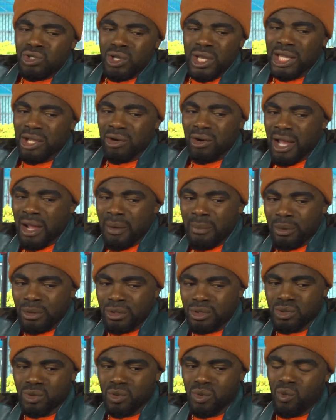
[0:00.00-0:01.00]
so he will help
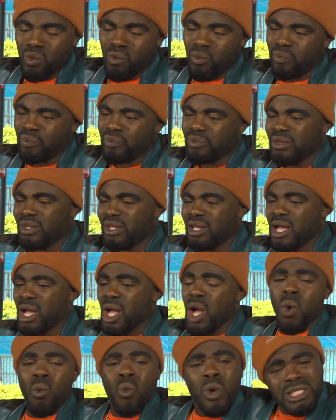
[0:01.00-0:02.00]
us.
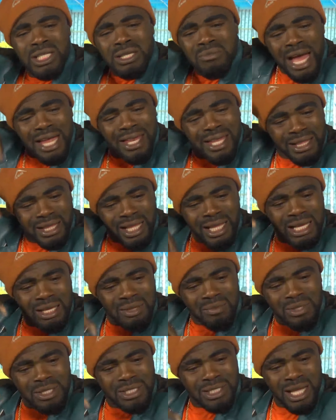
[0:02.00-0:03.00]
What I think,
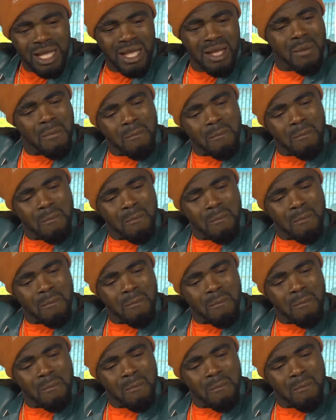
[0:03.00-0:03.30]
they say,